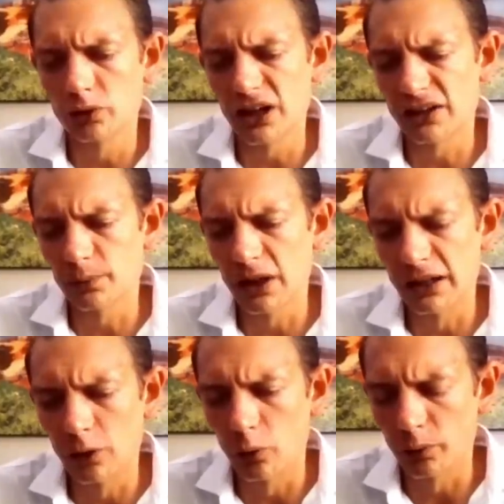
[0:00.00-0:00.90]
tax
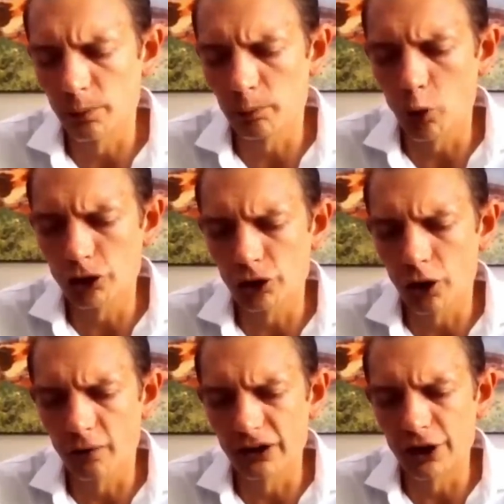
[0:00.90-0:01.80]
money or portion
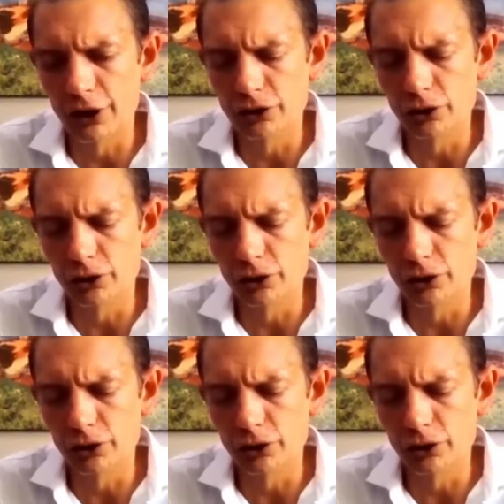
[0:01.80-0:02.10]
of it go